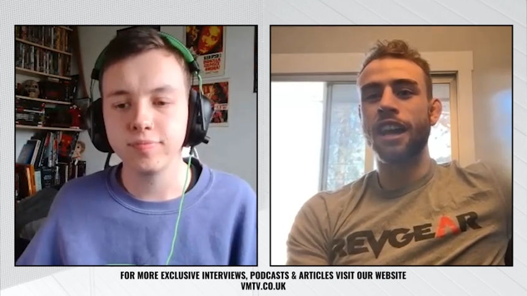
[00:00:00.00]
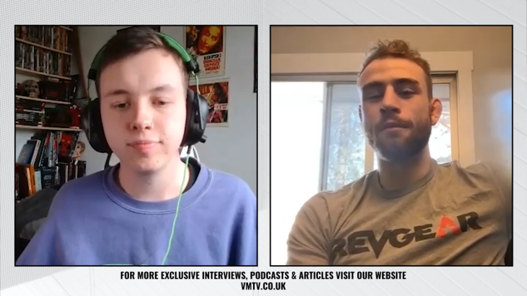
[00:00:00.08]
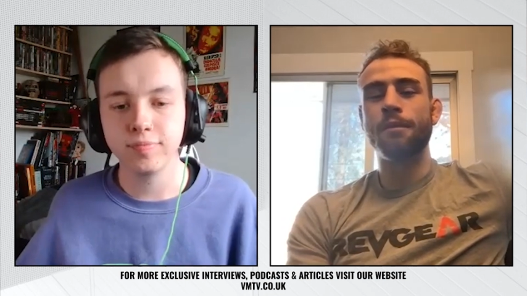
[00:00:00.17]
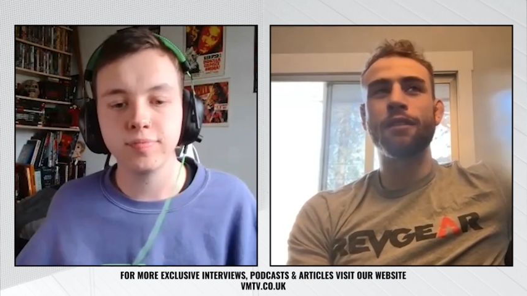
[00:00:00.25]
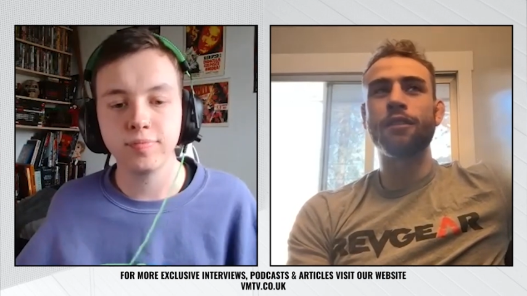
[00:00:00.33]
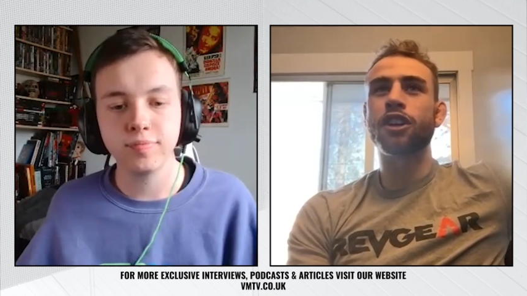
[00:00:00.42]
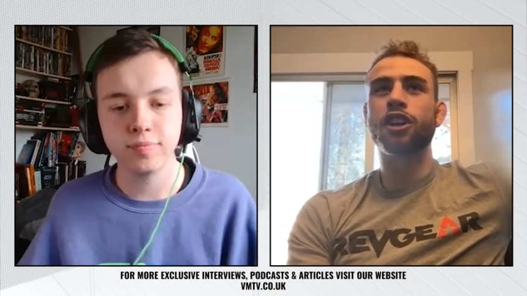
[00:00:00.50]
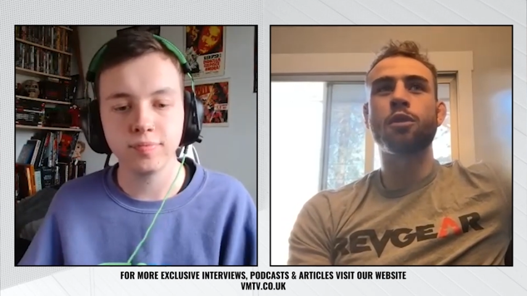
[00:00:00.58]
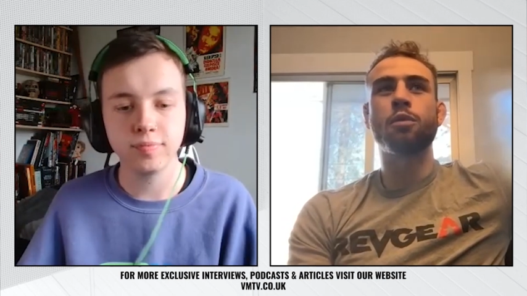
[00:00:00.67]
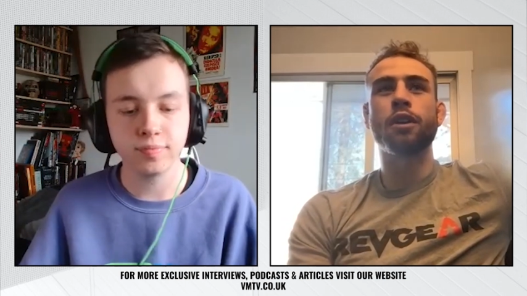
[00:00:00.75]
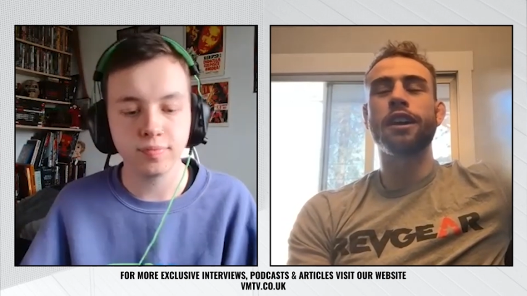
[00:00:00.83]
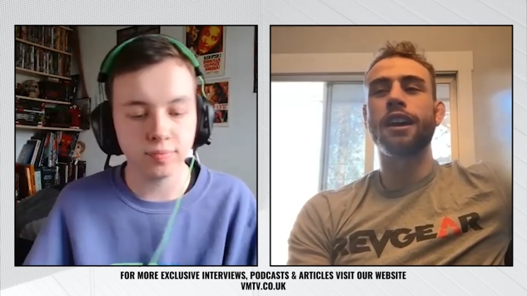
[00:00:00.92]
Speaker 1: I'm never gonna
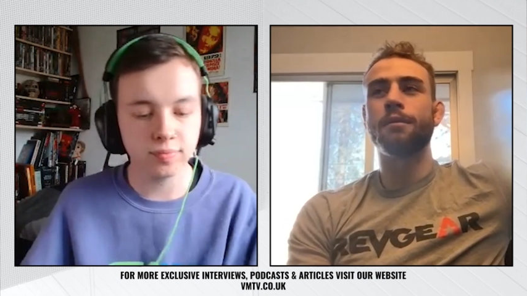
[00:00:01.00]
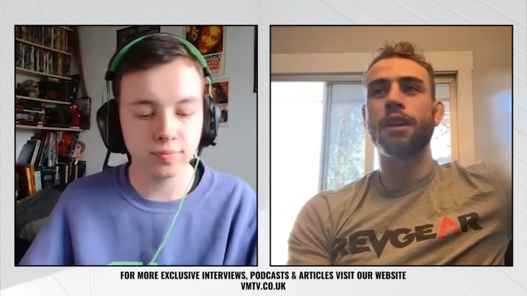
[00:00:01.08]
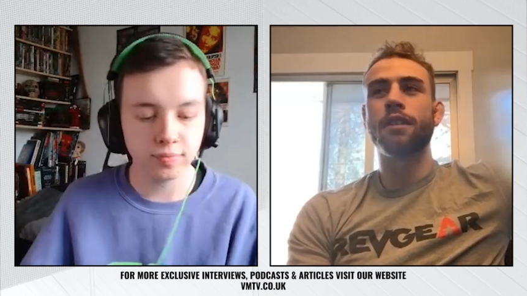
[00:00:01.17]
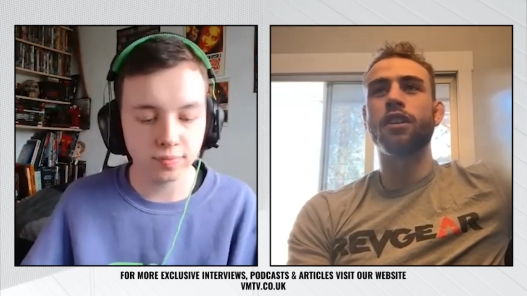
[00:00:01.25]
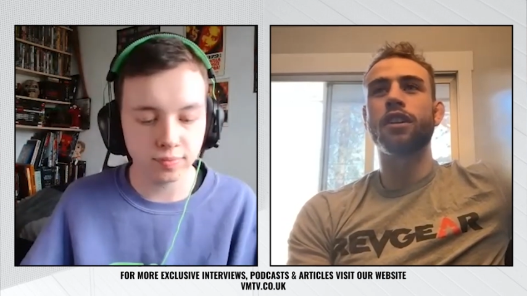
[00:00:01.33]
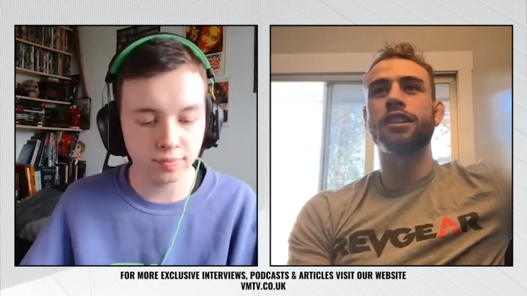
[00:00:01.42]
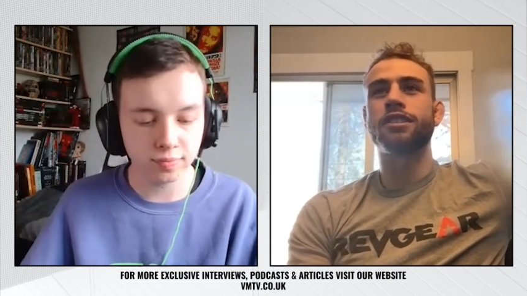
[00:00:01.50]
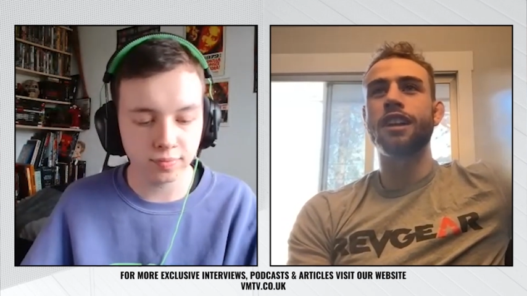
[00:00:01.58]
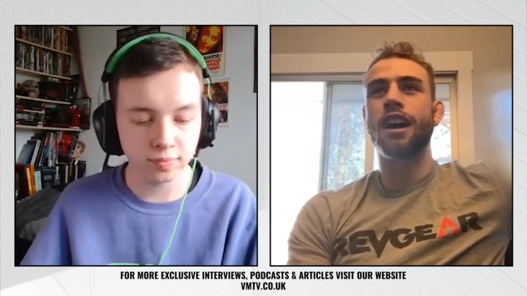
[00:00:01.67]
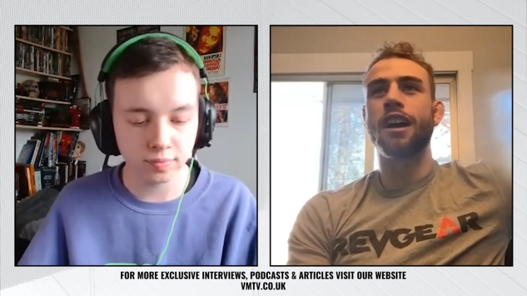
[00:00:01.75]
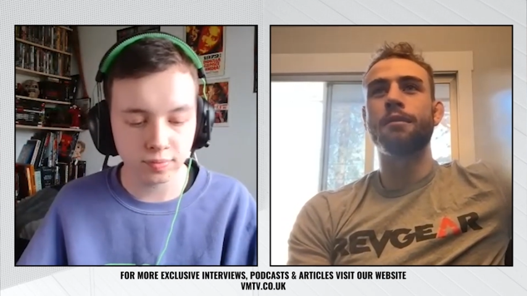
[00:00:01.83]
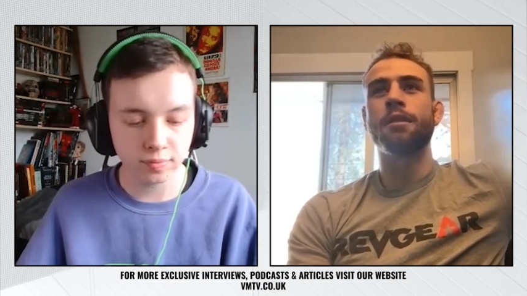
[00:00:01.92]
quit. I'm never gonna
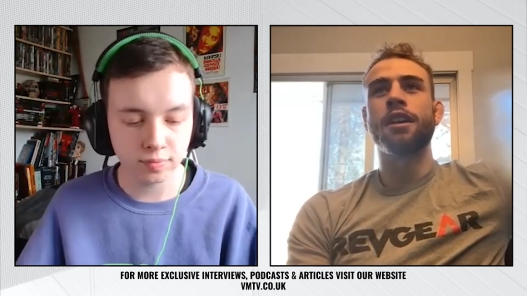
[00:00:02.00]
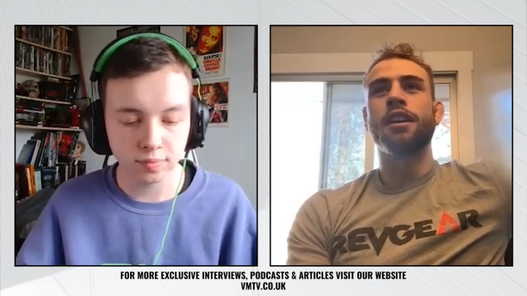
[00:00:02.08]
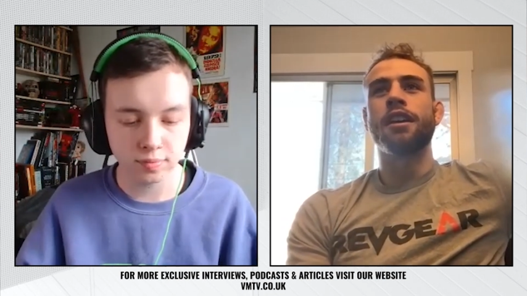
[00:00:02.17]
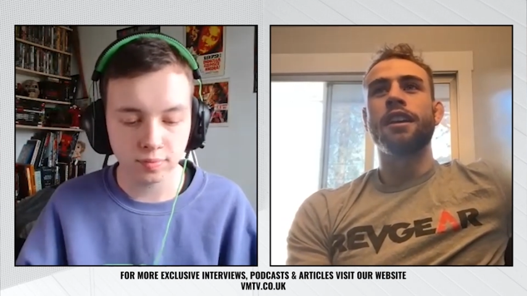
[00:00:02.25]
stop.